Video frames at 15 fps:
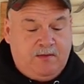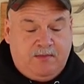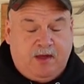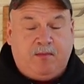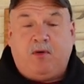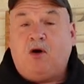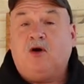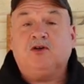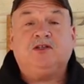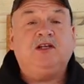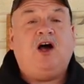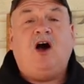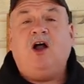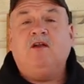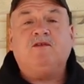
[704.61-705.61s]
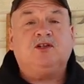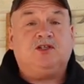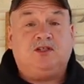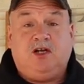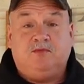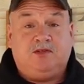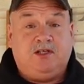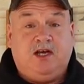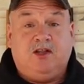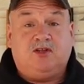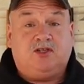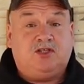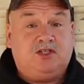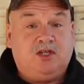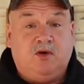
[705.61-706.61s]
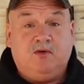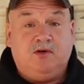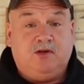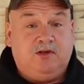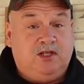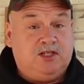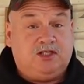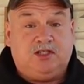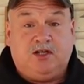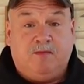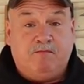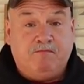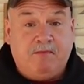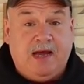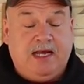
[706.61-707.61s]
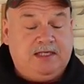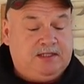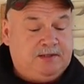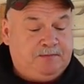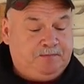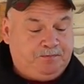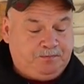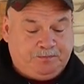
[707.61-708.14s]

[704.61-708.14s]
that parsley, all of it just comes together so good. This is amazing.